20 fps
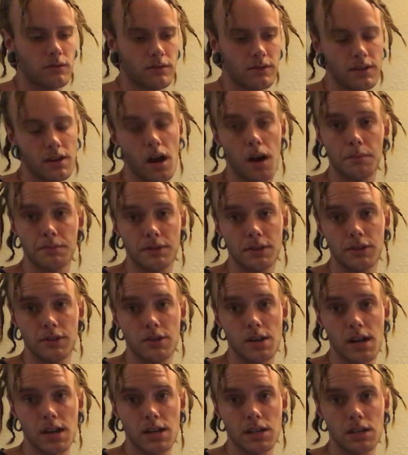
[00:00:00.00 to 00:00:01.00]
the opposite
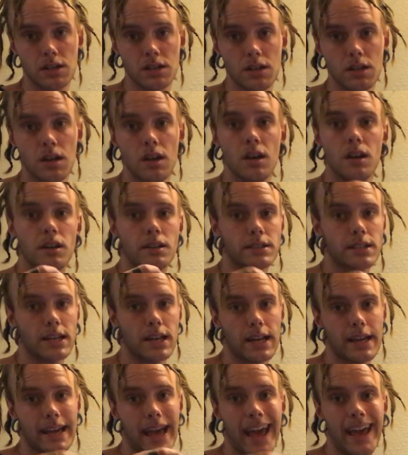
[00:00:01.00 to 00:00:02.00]
direction to
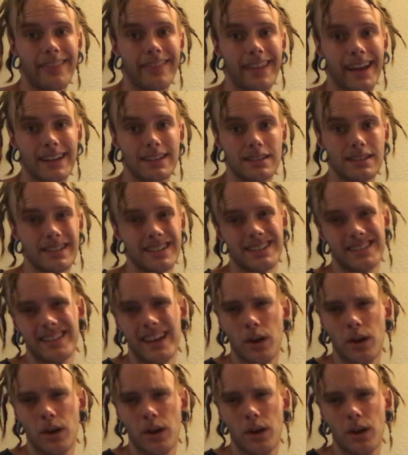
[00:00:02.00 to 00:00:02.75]
like end that stitch.